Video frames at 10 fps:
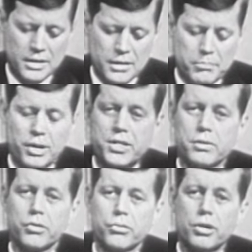in place
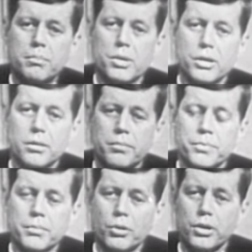of the 3 million
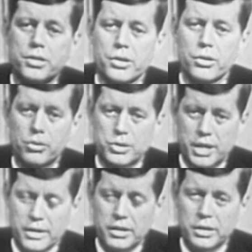boys and girls
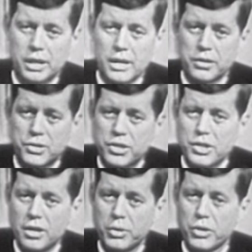getting into college this
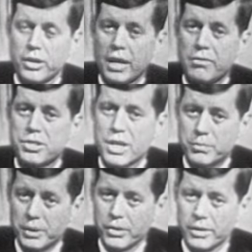year, we're going to have 6
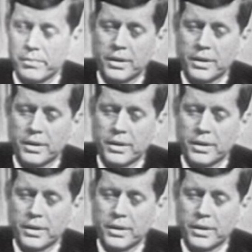million.